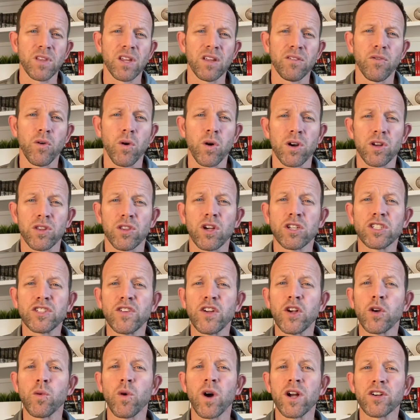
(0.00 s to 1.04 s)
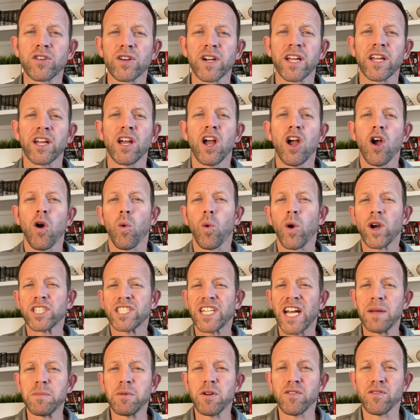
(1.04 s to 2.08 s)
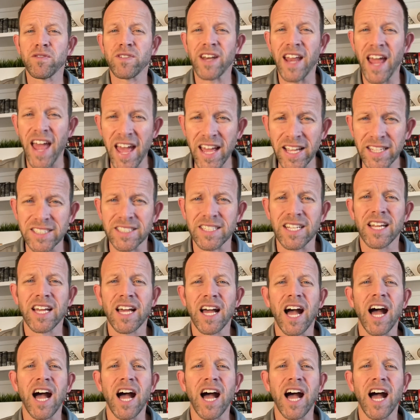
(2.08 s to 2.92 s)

For those of you who are wondering, where should I move next?